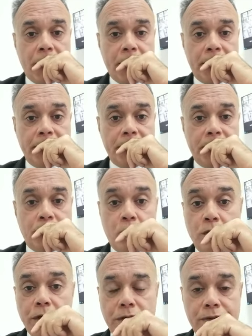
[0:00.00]
And
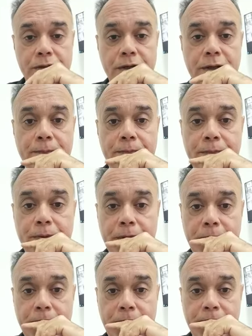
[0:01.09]
pneumonias,
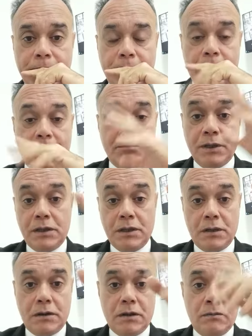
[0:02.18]
they might
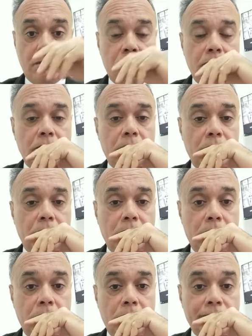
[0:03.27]
be
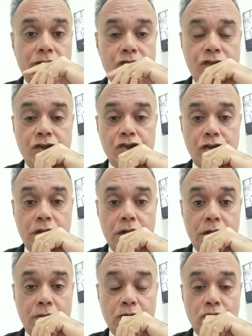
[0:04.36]

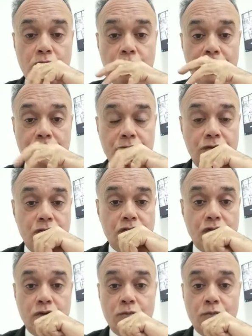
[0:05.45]
interstitial, what we call interstitial